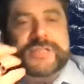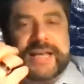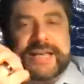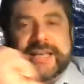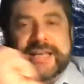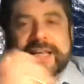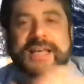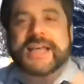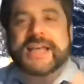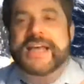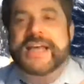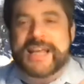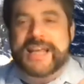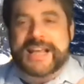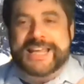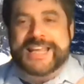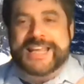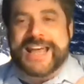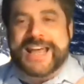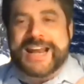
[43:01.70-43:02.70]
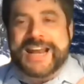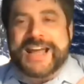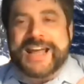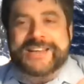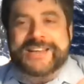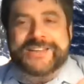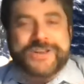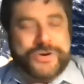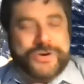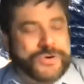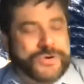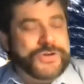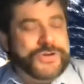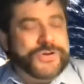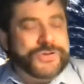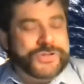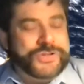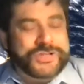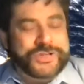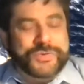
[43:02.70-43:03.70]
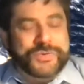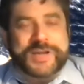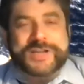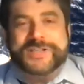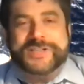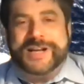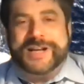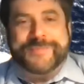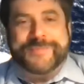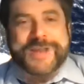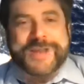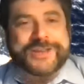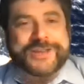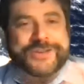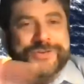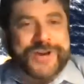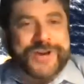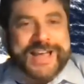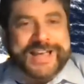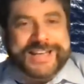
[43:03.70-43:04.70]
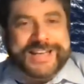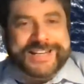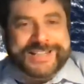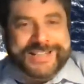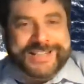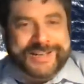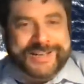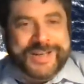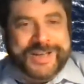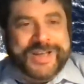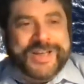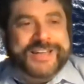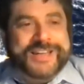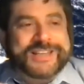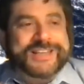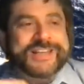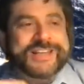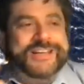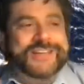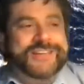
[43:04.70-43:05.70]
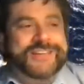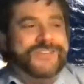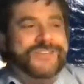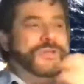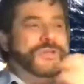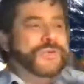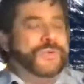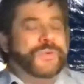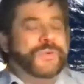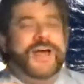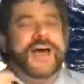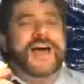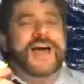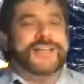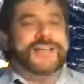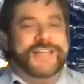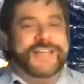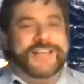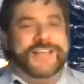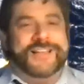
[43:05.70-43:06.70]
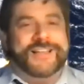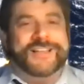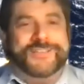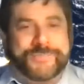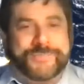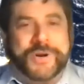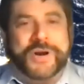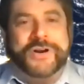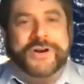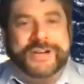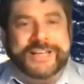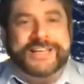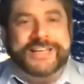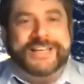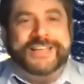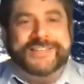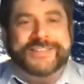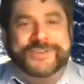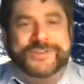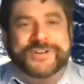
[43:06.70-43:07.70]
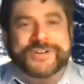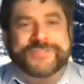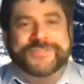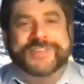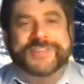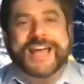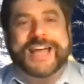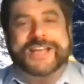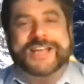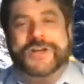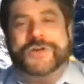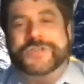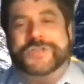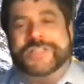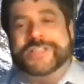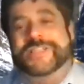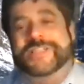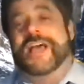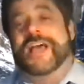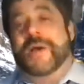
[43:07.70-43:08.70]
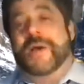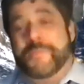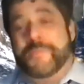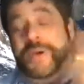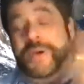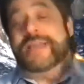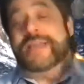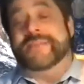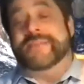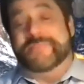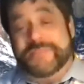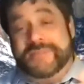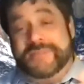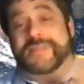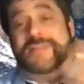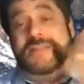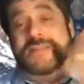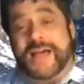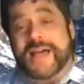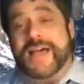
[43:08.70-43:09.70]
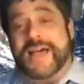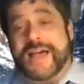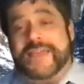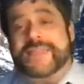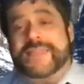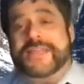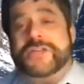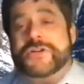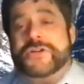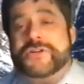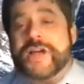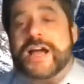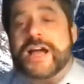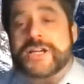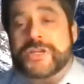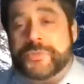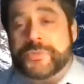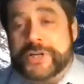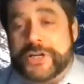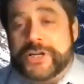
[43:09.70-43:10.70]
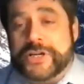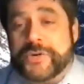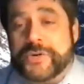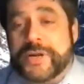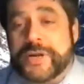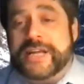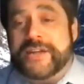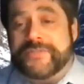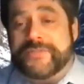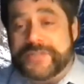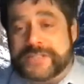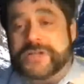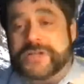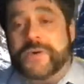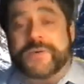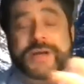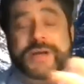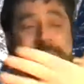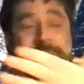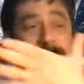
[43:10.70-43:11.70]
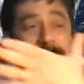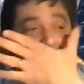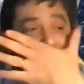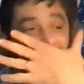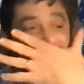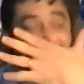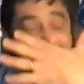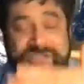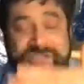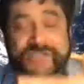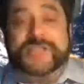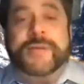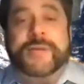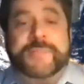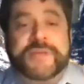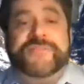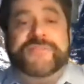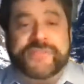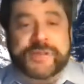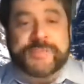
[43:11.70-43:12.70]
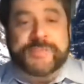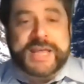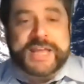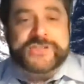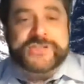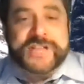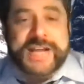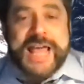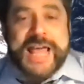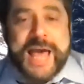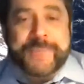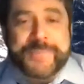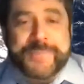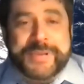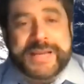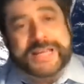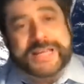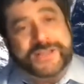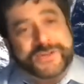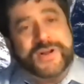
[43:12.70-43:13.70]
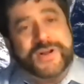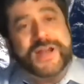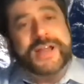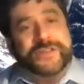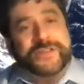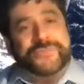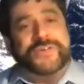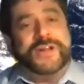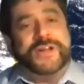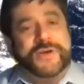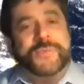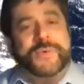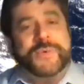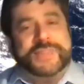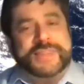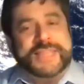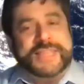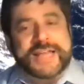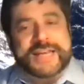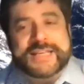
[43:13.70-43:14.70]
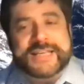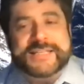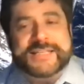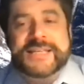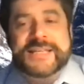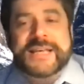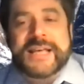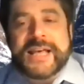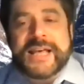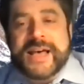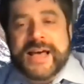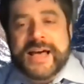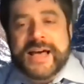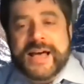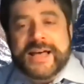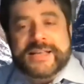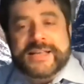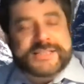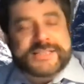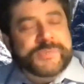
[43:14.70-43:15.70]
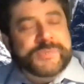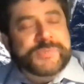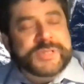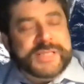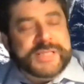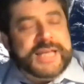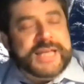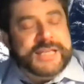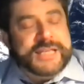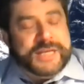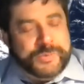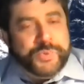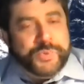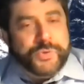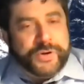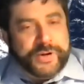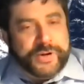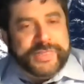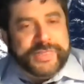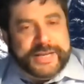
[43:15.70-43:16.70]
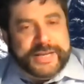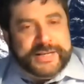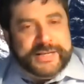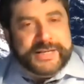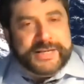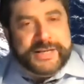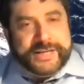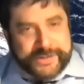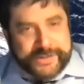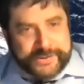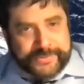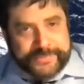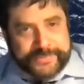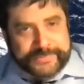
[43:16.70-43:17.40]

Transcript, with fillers: like again, I don't know your situation. I'm not trying to to do cocktail party sort of diagnosis, but I, I think your doctor would agree if it's going up there's some inflammation happening and trying to figure out what that is uh, seems like an important thing to do.